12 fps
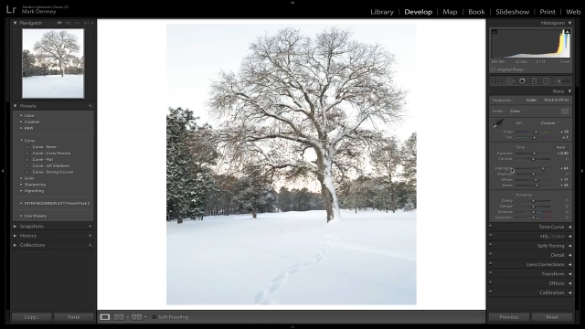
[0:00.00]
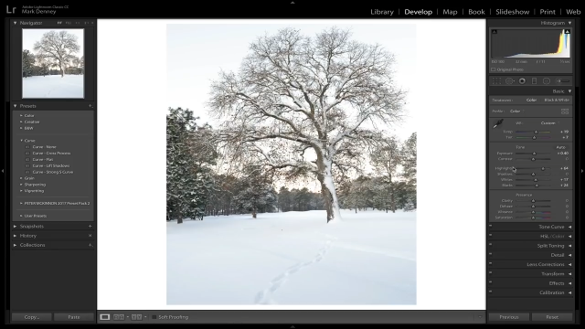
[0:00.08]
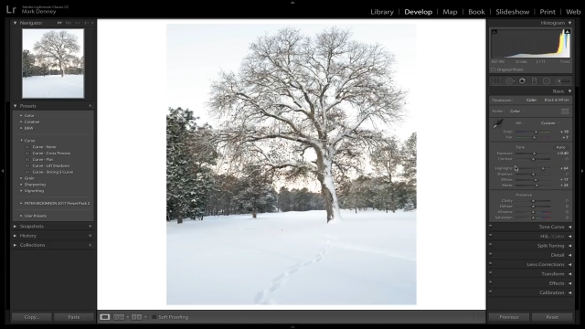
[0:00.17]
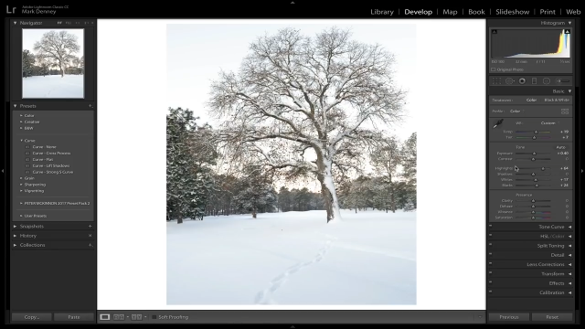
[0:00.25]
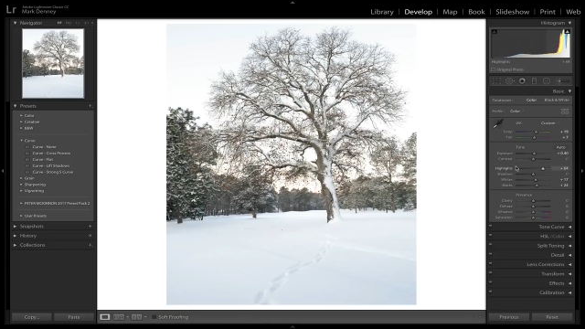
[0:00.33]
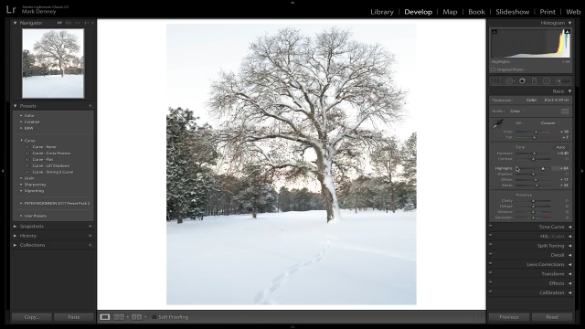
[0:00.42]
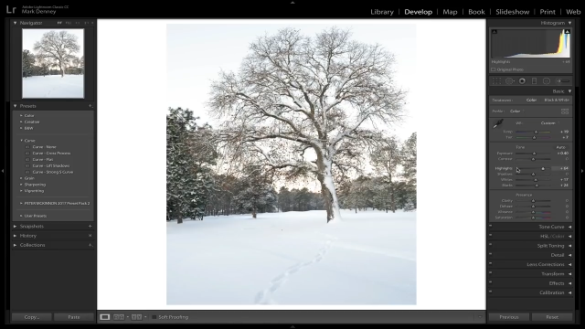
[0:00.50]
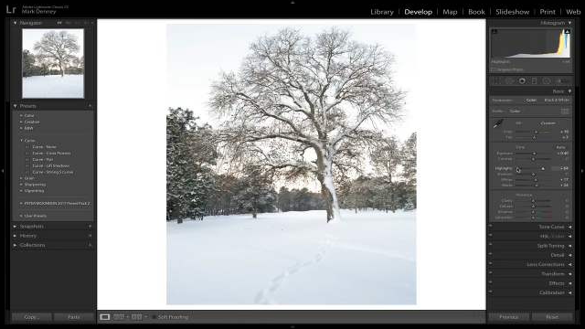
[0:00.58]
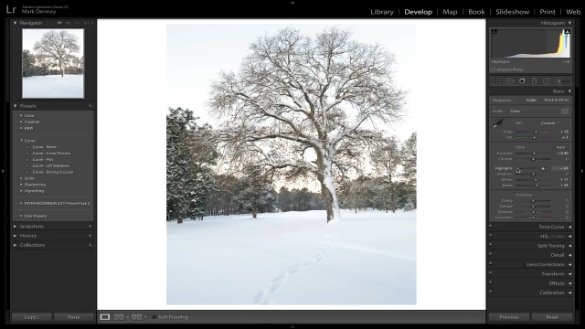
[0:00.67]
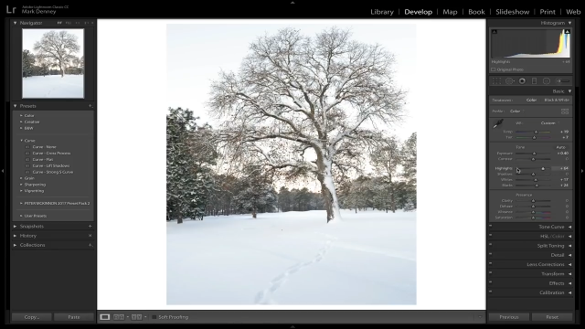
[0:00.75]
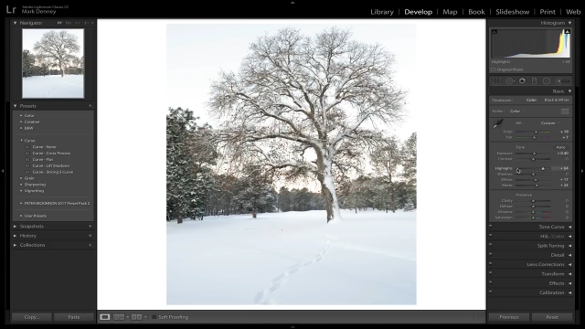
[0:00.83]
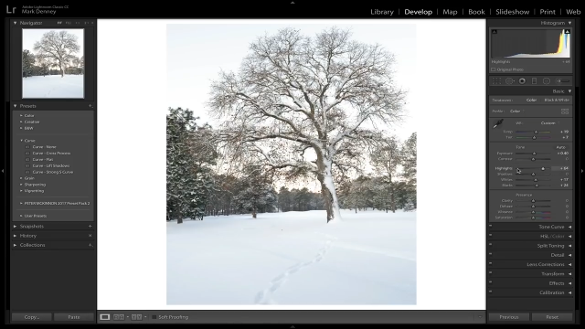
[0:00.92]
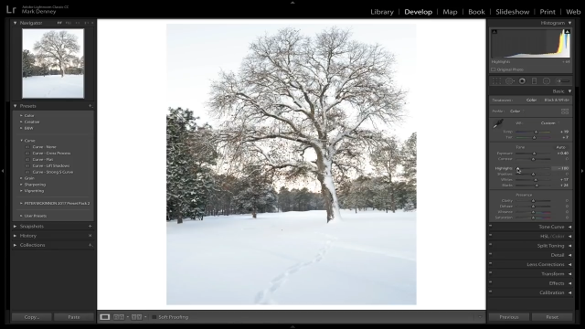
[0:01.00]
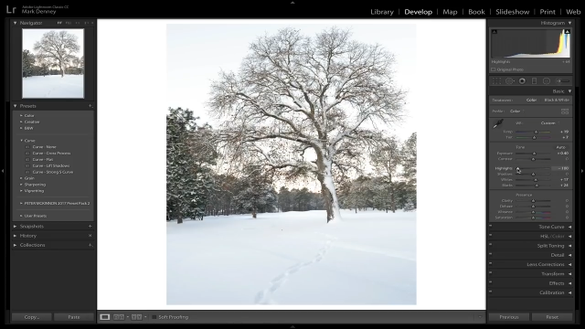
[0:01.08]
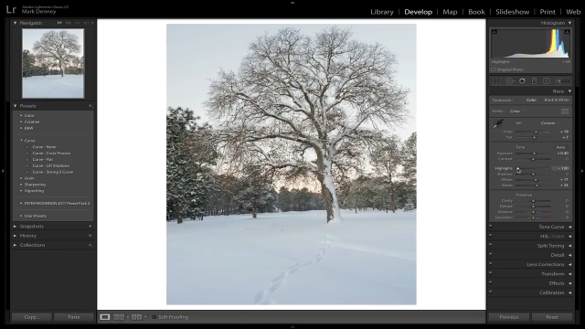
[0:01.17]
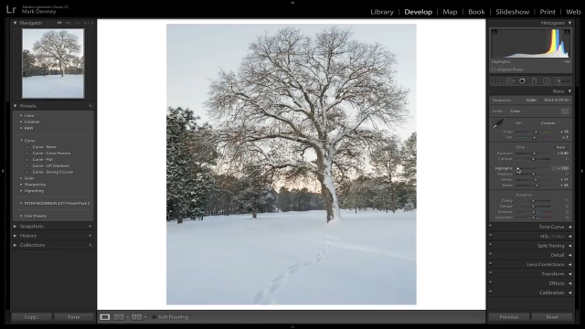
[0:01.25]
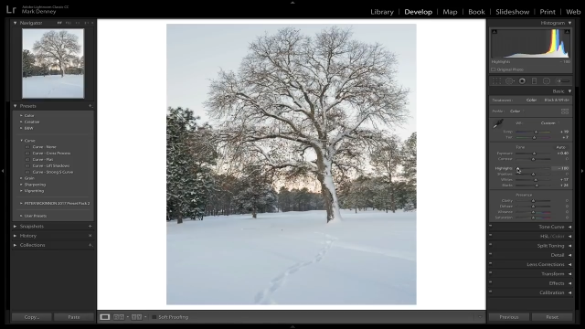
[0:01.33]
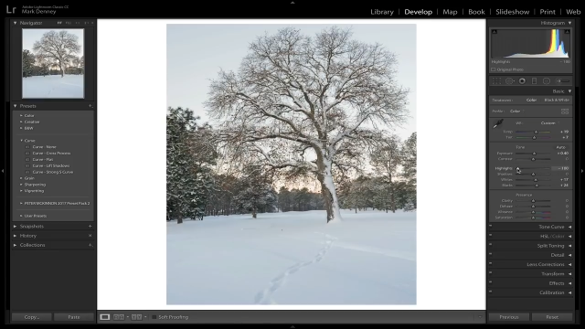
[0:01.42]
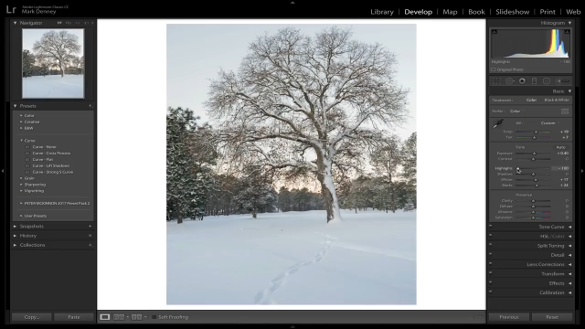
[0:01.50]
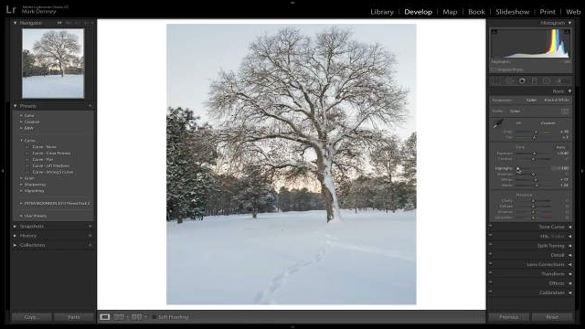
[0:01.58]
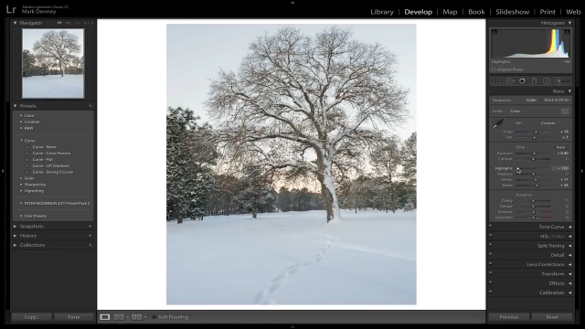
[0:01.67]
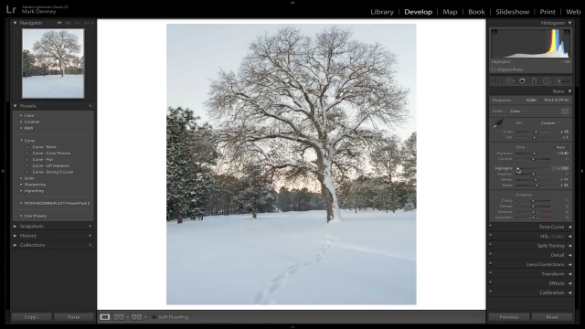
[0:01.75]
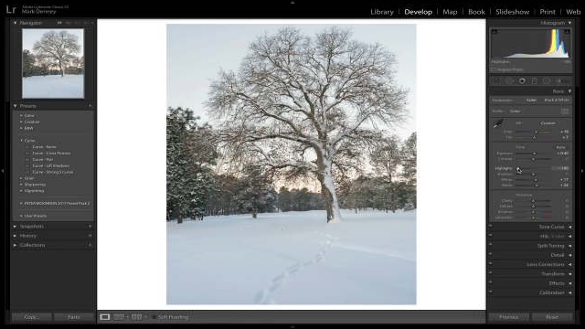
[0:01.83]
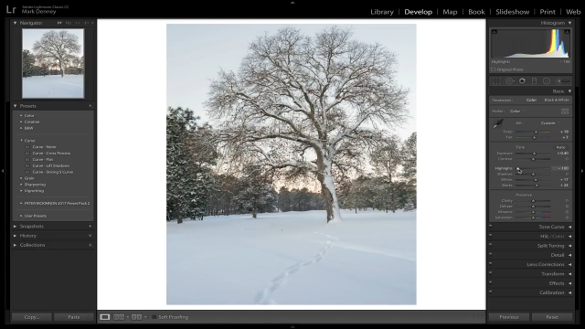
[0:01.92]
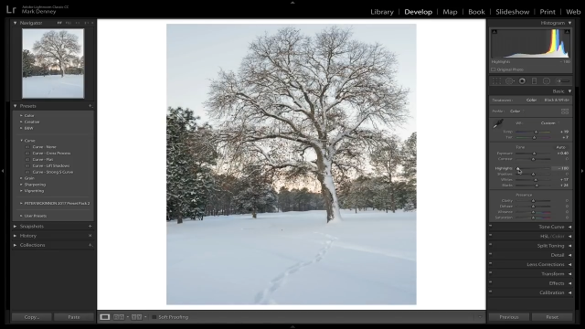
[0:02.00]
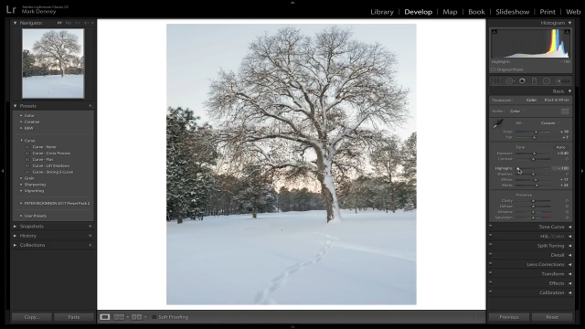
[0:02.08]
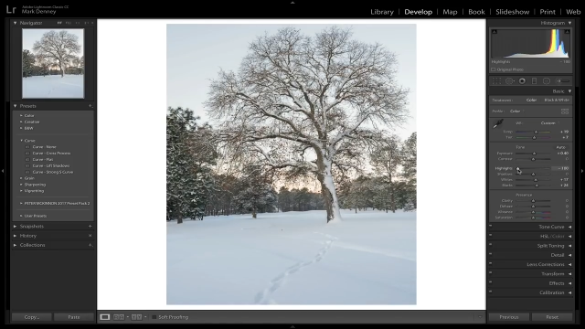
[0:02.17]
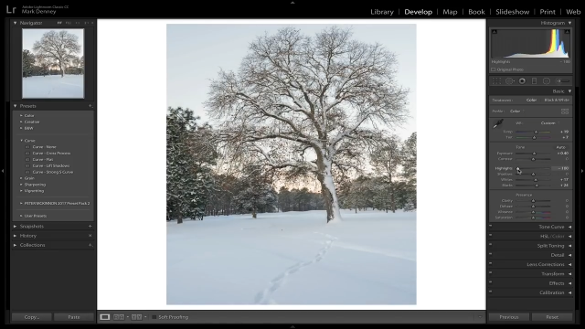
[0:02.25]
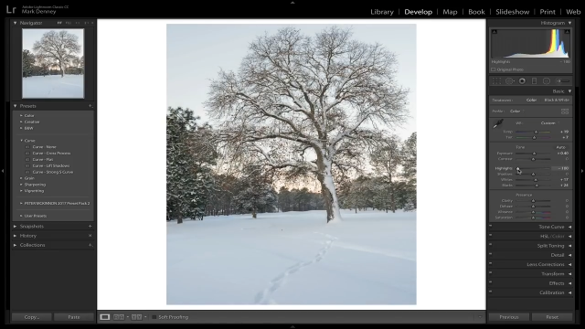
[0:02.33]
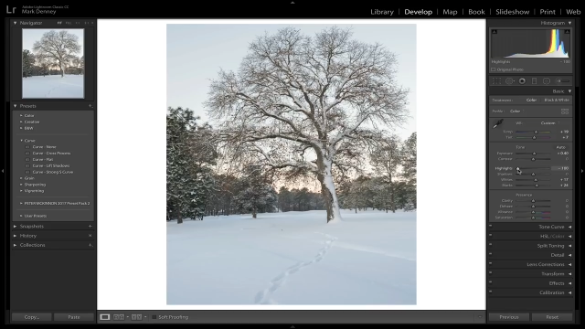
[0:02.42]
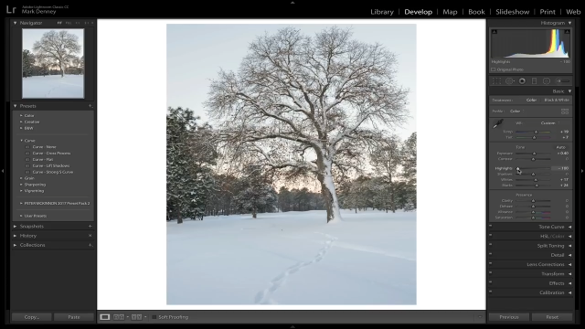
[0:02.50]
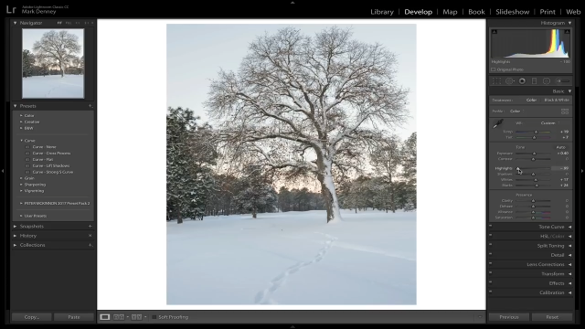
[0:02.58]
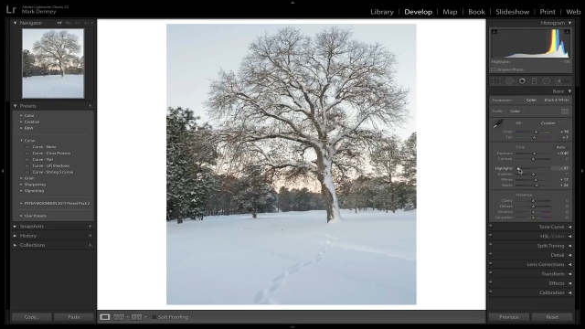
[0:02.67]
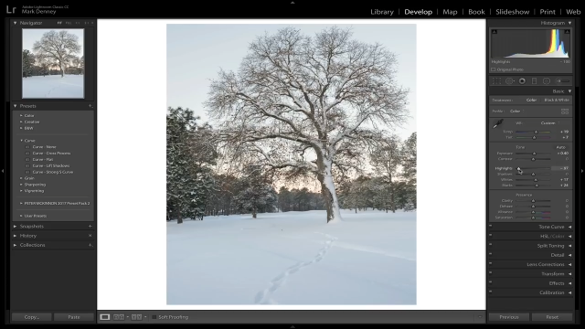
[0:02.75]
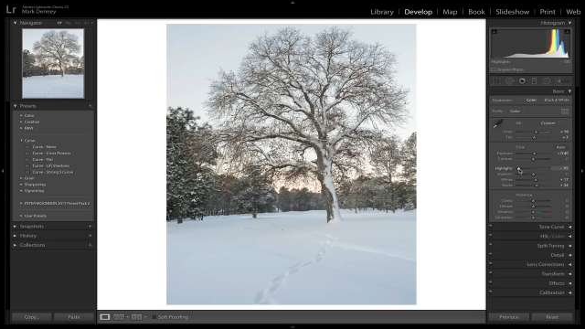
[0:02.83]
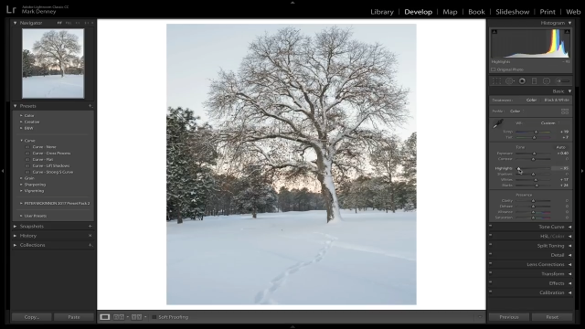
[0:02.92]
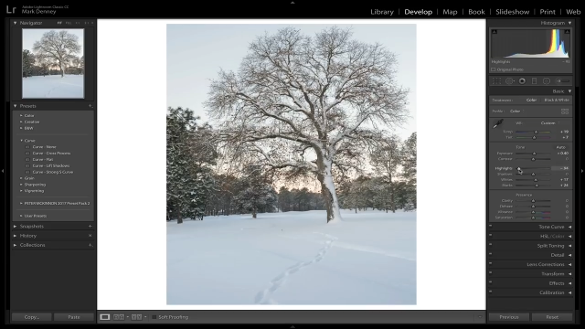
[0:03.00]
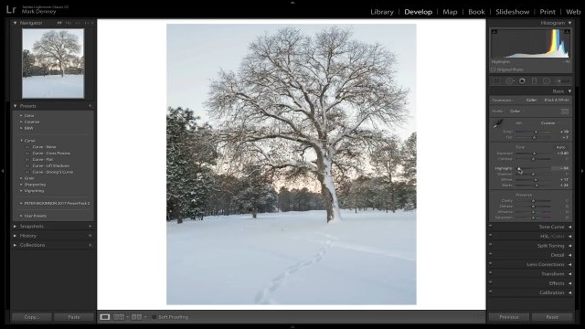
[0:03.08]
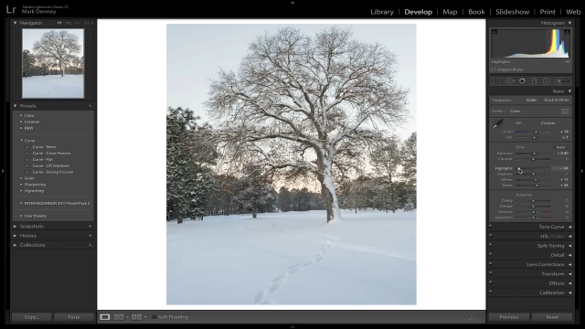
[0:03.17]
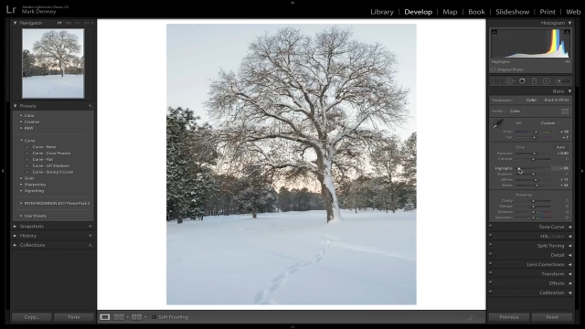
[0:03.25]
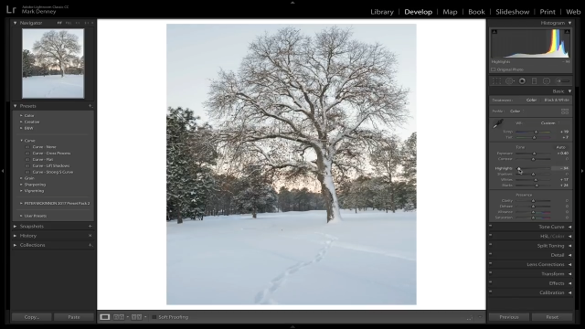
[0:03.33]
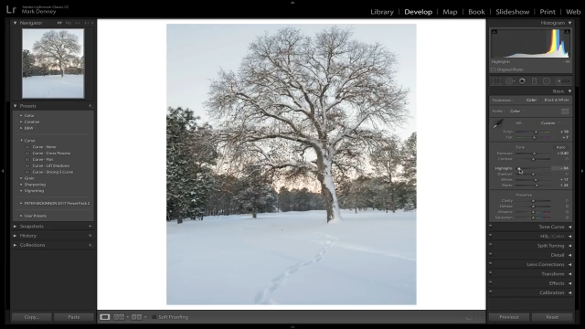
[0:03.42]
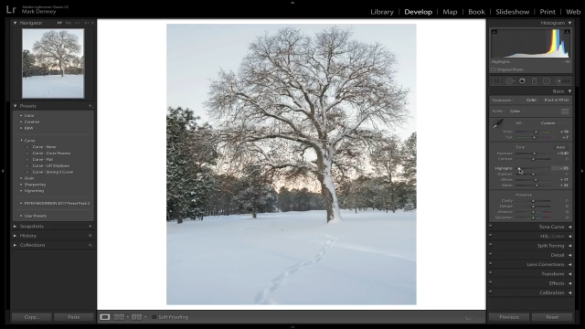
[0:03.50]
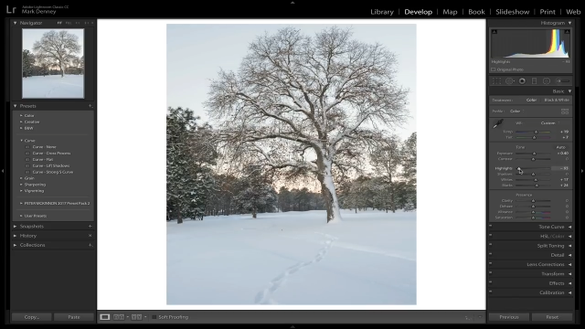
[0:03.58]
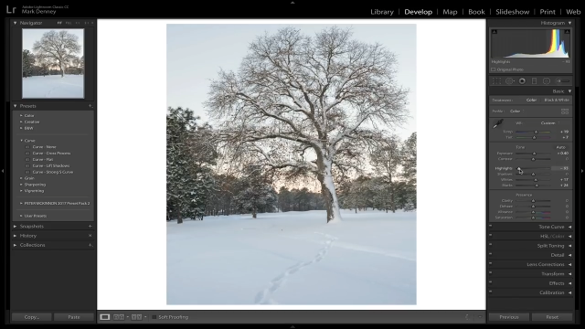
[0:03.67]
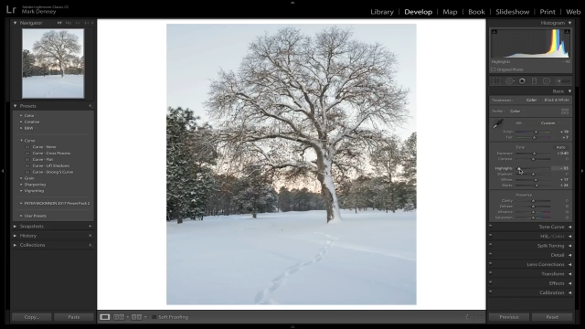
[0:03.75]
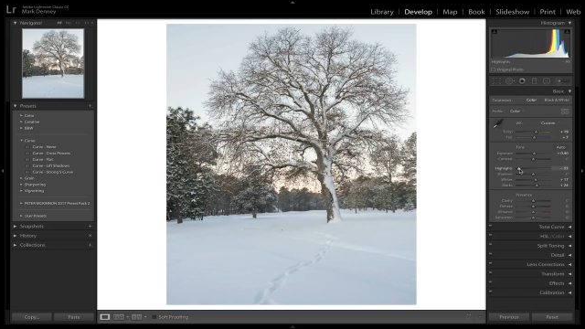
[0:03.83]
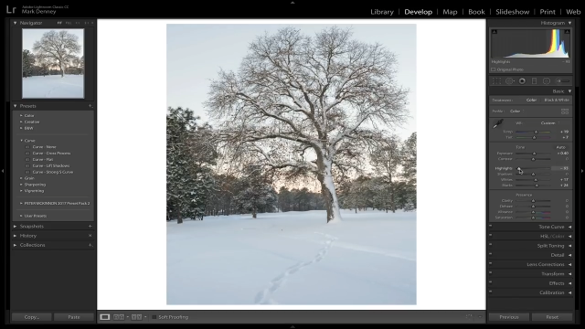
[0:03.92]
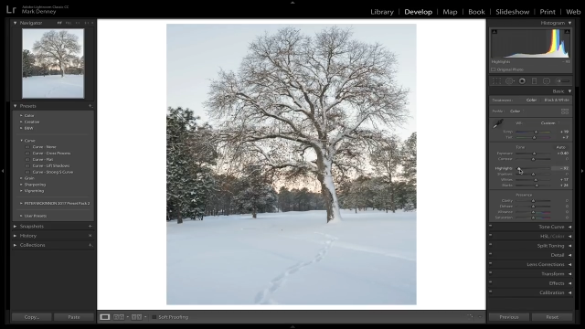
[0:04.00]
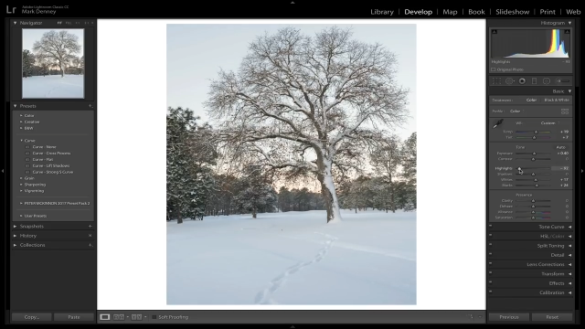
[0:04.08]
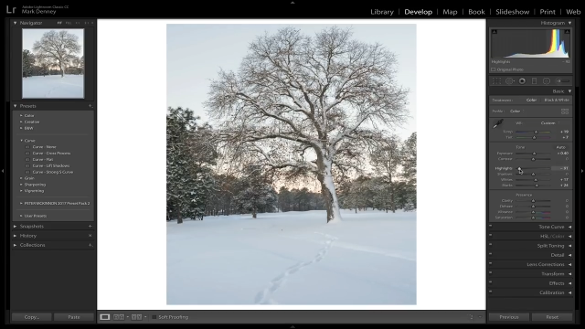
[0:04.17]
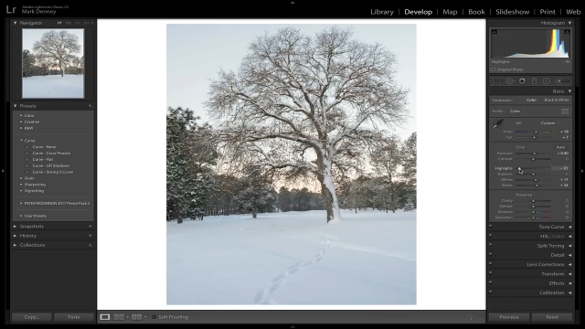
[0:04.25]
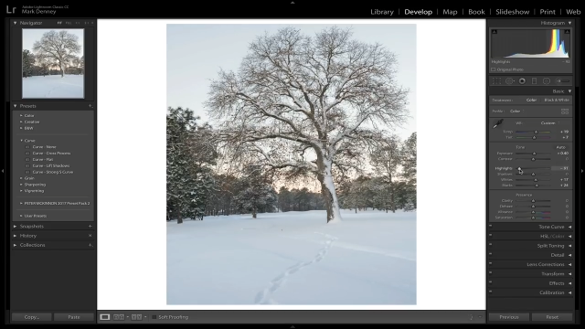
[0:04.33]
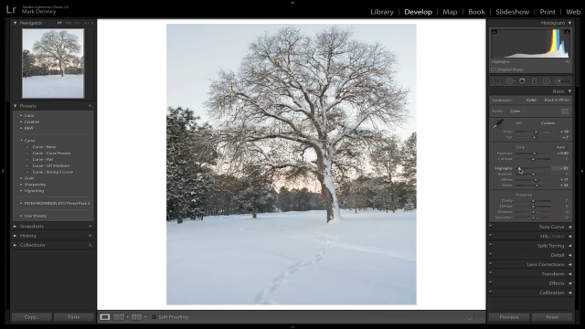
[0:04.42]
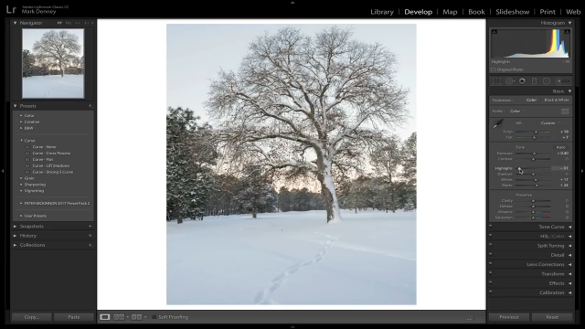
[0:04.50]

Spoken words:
Nobody's mouth can be seen.